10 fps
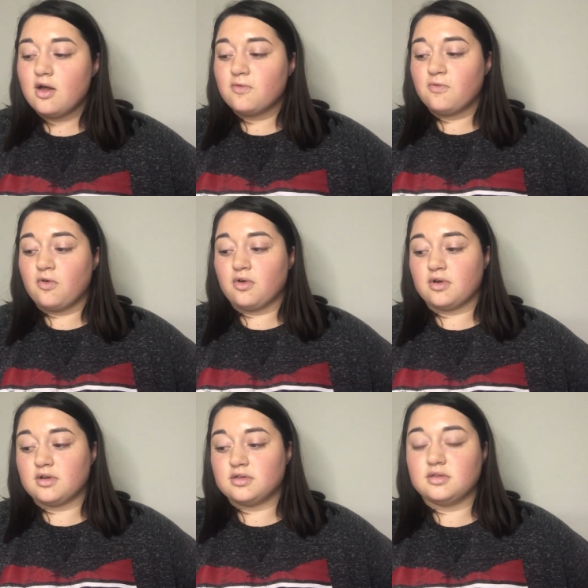
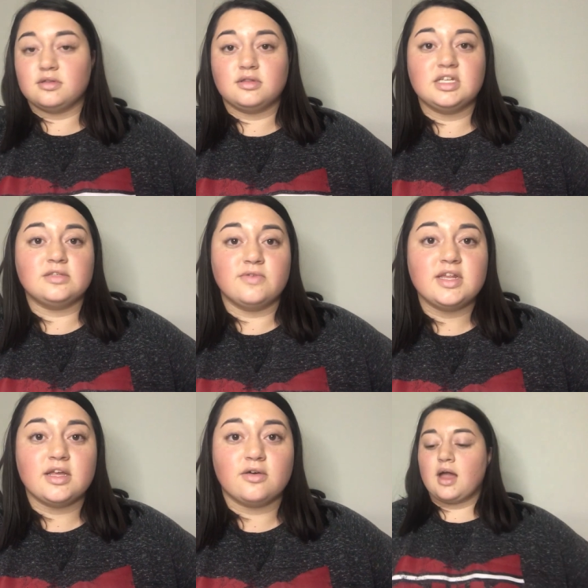for these
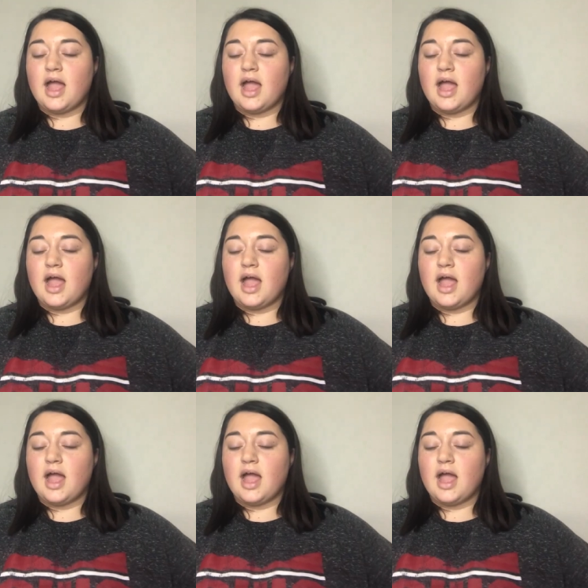videos.